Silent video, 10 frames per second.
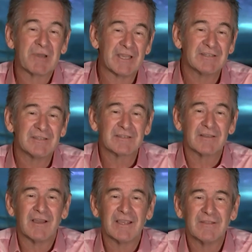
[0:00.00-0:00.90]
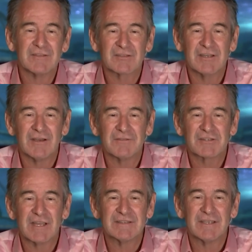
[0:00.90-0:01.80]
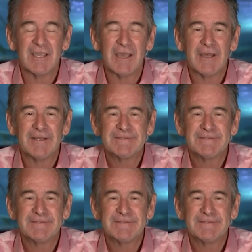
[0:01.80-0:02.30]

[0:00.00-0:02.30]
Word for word: places like the Sea Life Centre here.